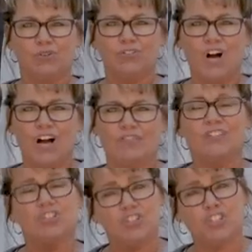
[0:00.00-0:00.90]
goes off
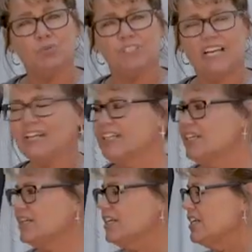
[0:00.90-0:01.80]
that she will not
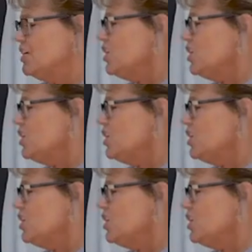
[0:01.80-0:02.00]
hear.